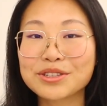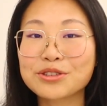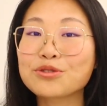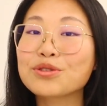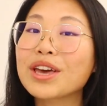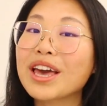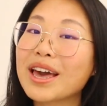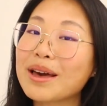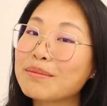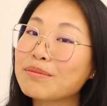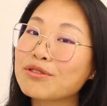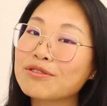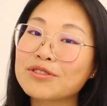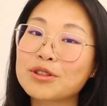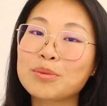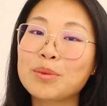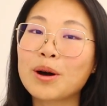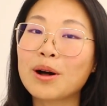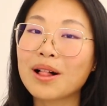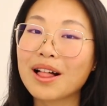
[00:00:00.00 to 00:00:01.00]
You can't move the
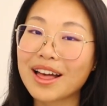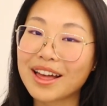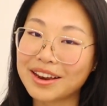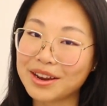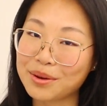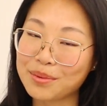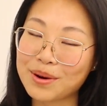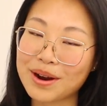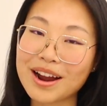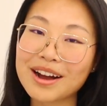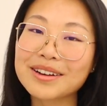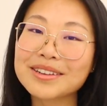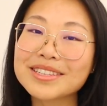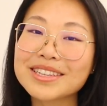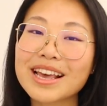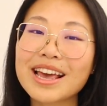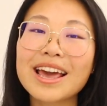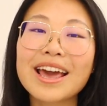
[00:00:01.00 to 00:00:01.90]
ball anywhere else.